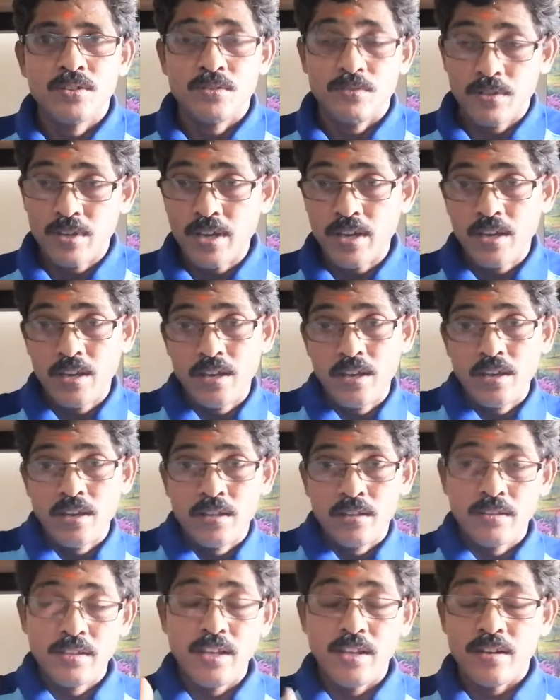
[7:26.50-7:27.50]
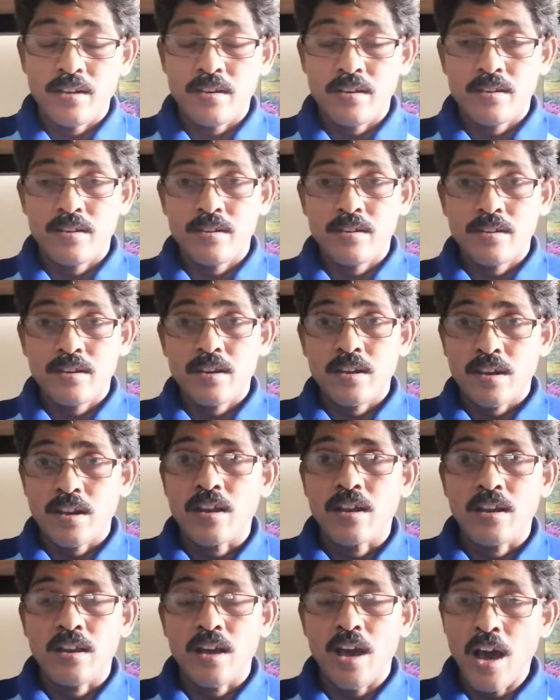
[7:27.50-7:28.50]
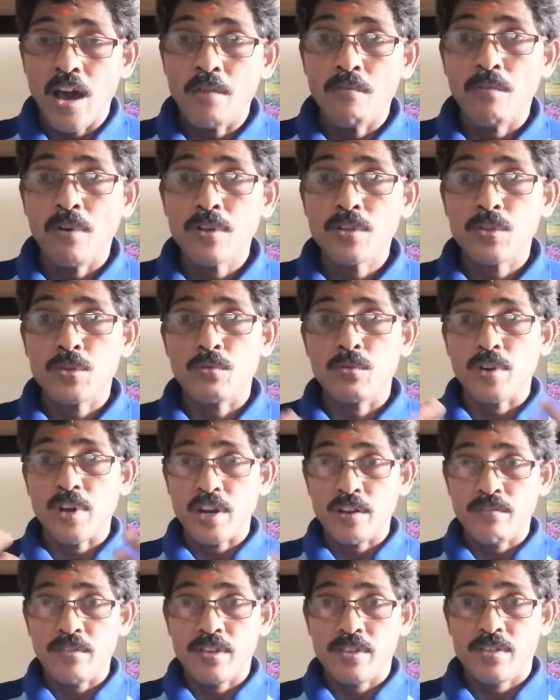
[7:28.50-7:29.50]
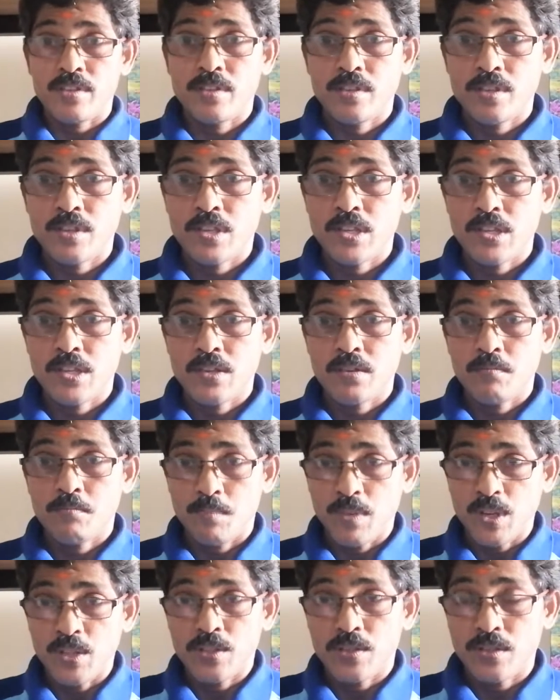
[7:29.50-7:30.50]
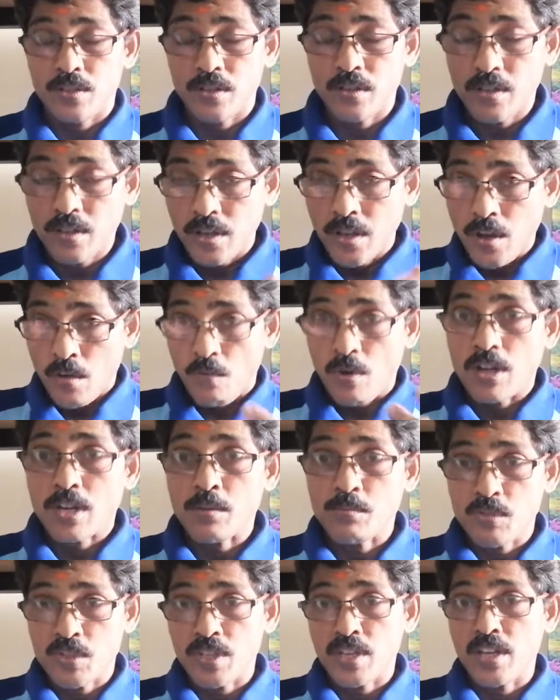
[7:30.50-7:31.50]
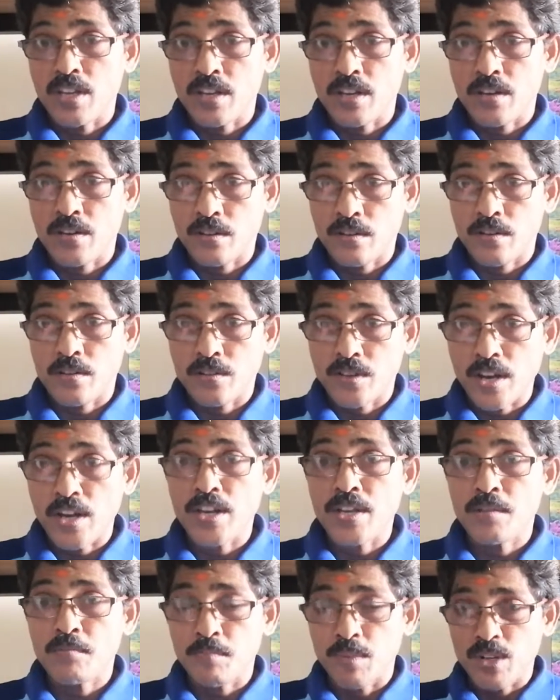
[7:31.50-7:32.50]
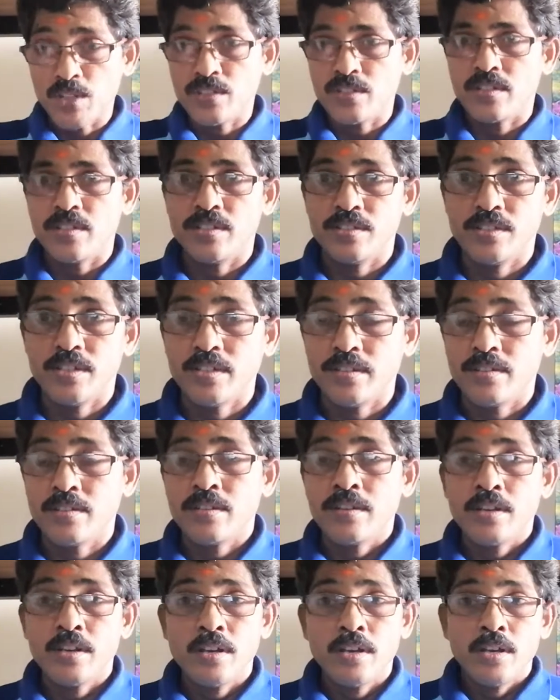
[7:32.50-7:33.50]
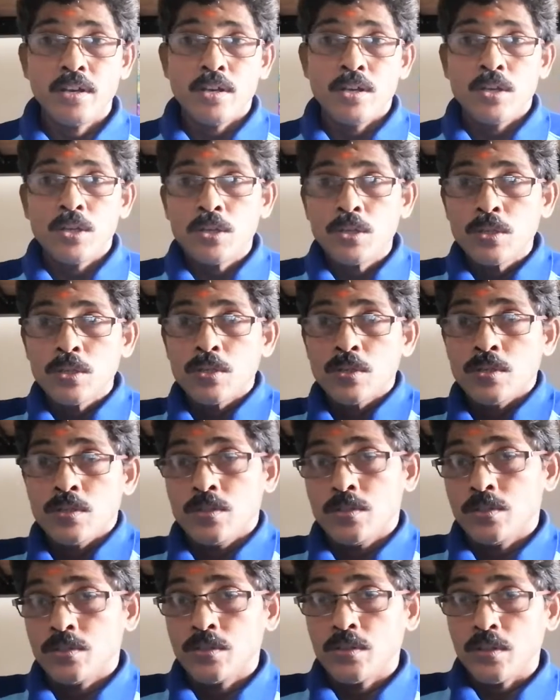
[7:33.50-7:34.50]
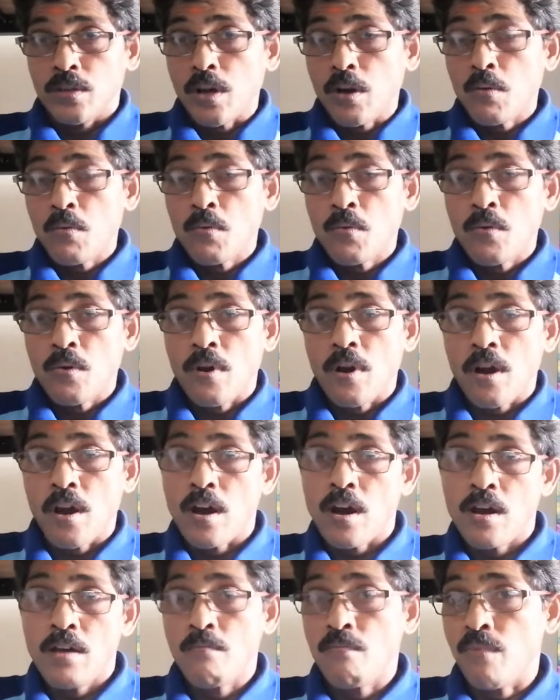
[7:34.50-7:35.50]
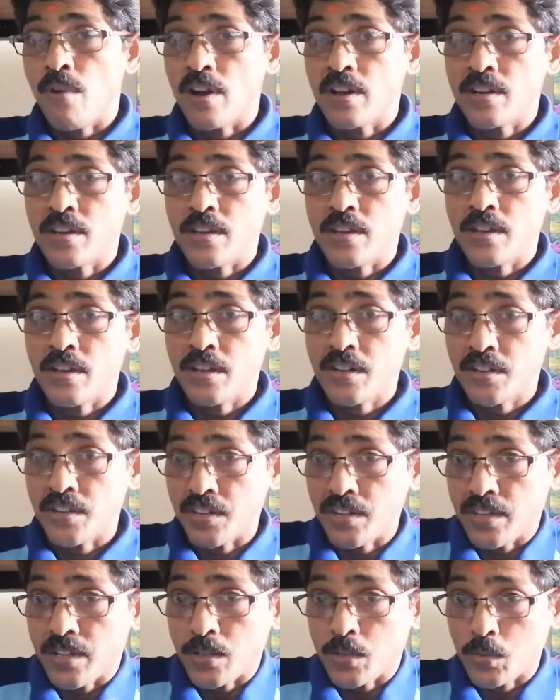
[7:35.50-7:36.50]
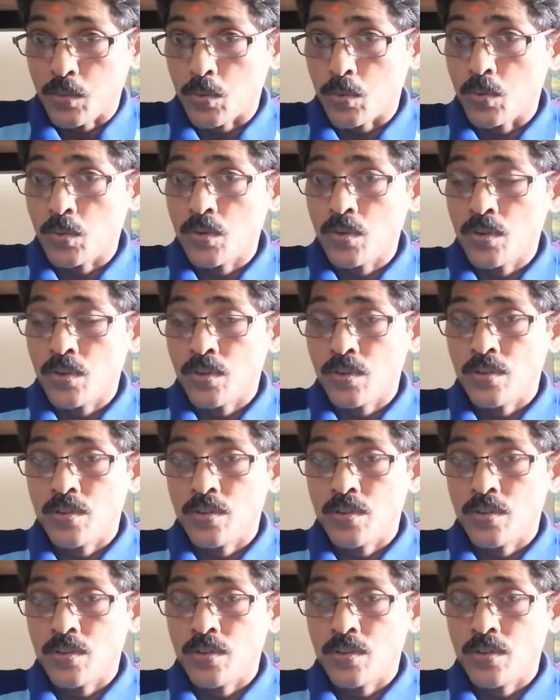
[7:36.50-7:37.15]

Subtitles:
Okay, then I want your advice. Please, what I'm telling, please listen. So now I'm 48 years old.